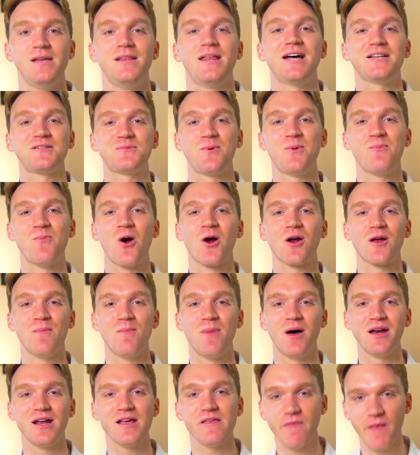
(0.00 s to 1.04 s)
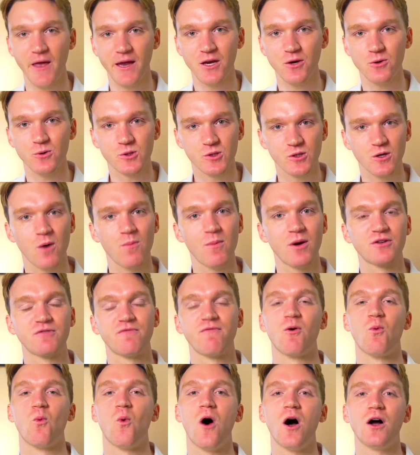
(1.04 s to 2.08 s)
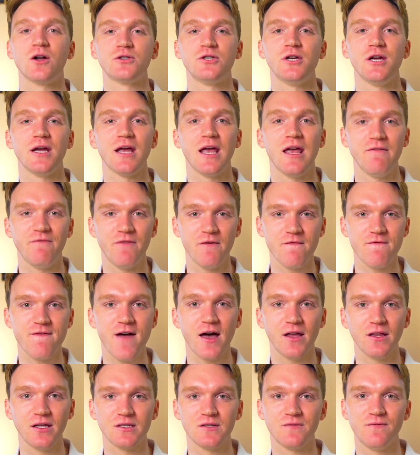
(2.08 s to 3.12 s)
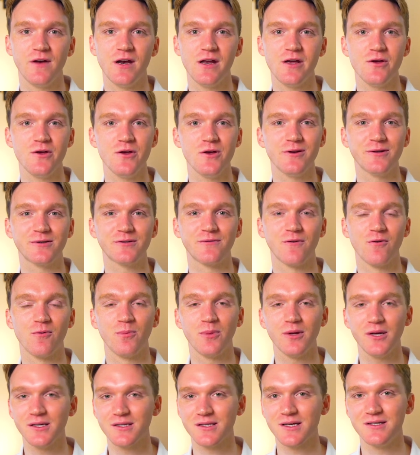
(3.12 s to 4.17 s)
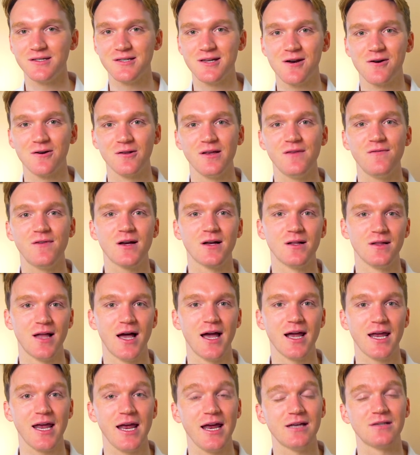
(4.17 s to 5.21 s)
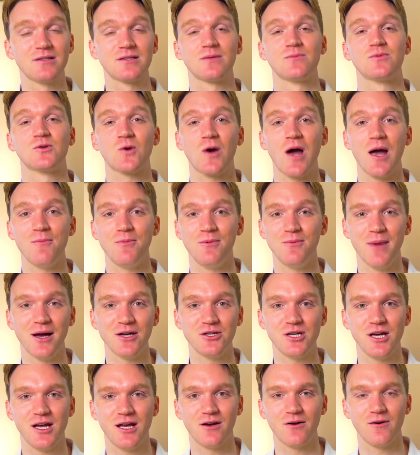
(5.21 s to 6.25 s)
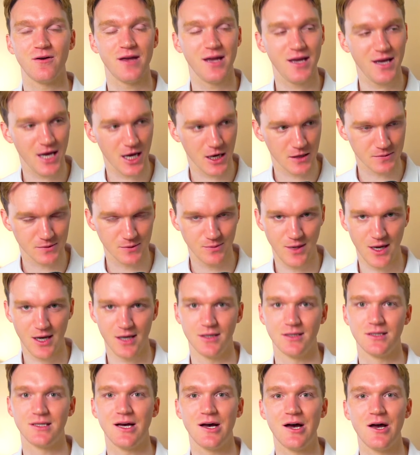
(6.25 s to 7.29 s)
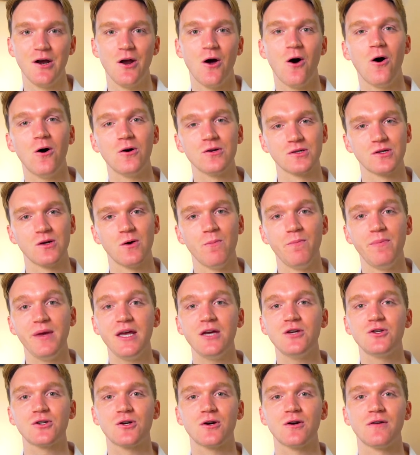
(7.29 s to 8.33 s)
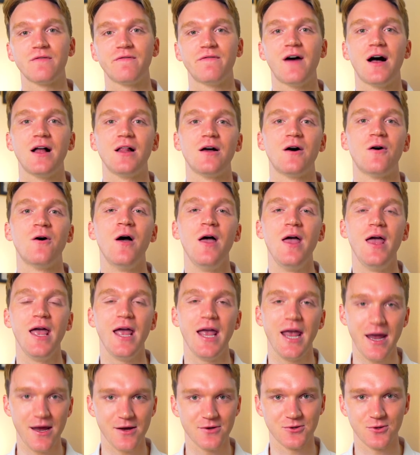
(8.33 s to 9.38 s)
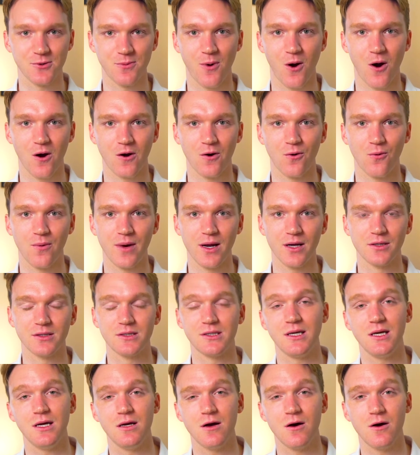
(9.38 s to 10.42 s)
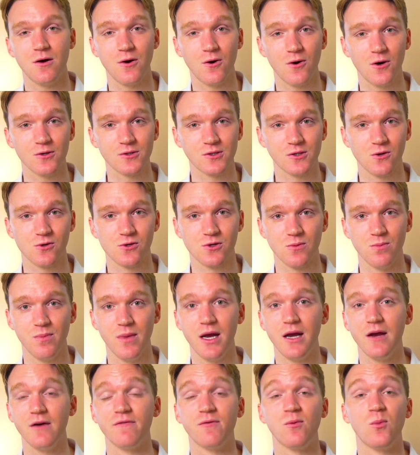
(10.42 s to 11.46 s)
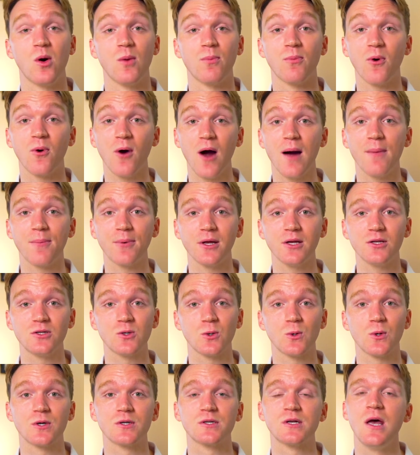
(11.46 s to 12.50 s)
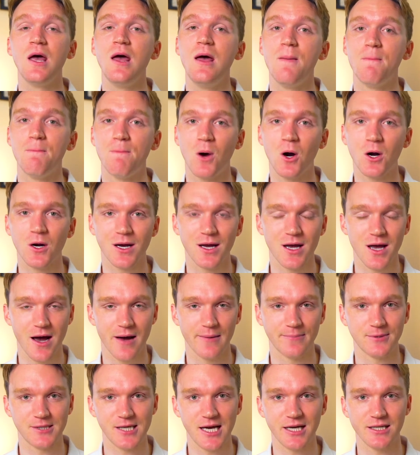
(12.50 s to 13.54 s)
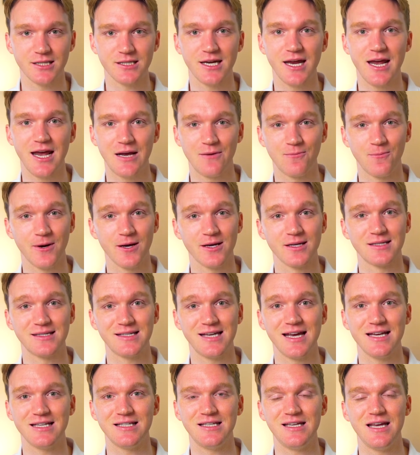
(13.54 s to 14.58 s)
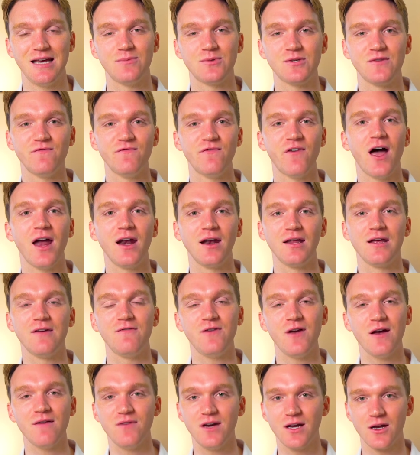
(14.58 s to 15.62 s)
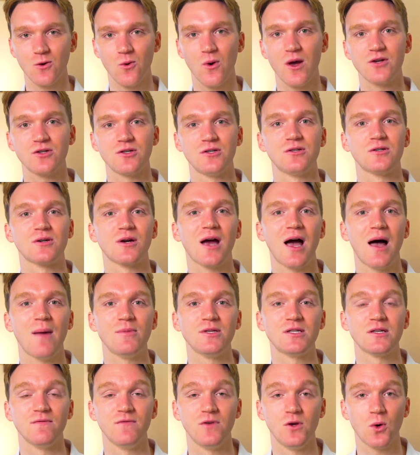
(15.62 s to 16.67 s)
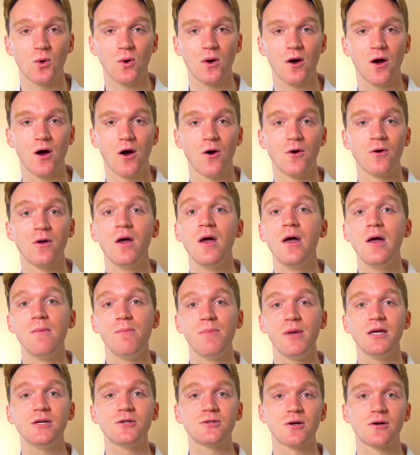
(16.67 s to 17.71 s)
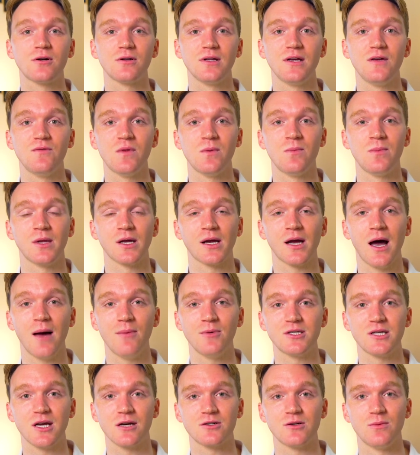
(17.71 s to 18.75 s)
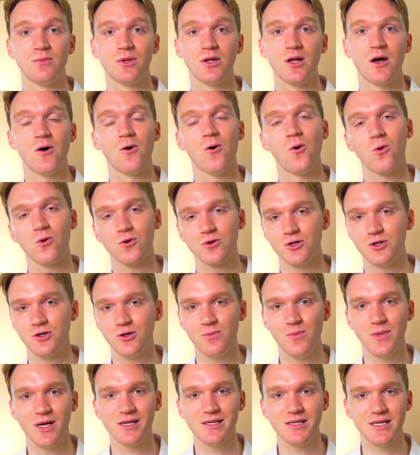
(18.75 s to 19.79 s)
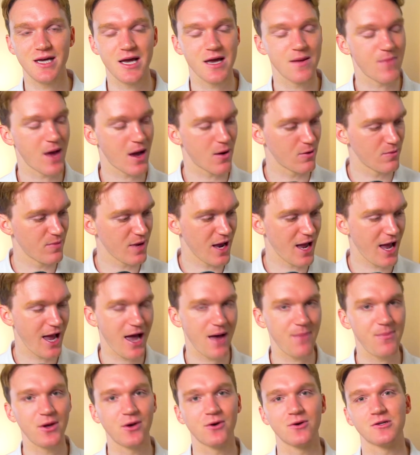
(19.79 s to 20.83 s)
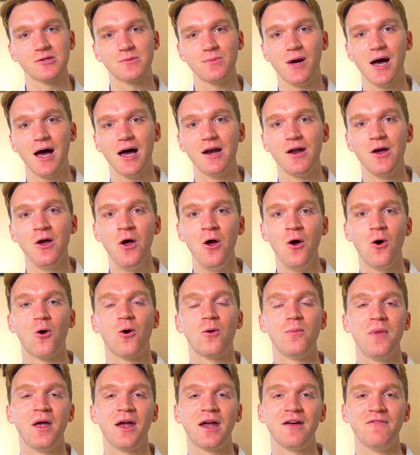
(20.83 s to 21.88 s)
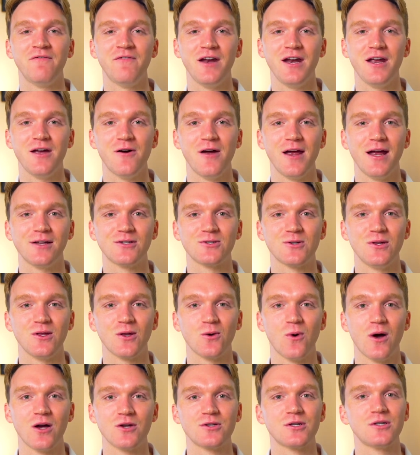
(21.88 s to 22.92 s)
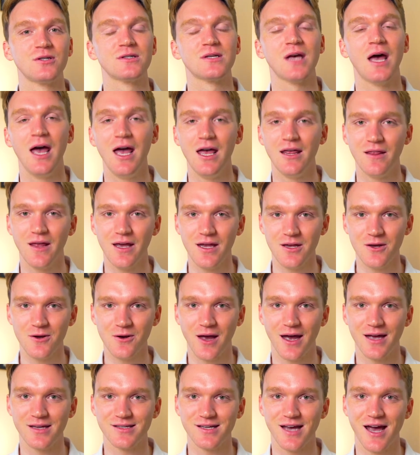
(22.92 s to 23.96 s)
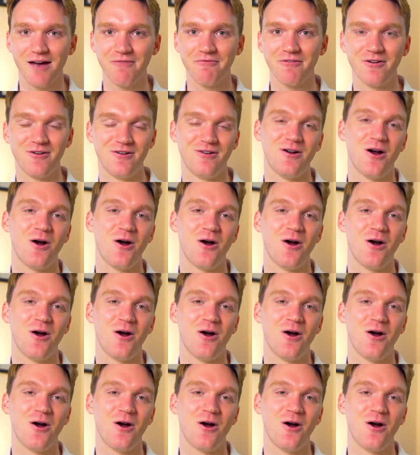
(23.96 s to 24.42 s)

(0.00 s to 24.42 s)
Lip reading: That's been Market Monday. Thank you so much for watching. If you found this video useful, please consider leaving a like and subscribing to my channel. It helps me out a ton. Also, be sure to follow Andrew Parker Realty on all social media for more property tours, market updates, and real estate tips. And finally, if you have any questions or comments of your own, be sure to leave them in the comment section below or shoot me a DM. I would be happy to respond or make a video answering the questions that you guys have.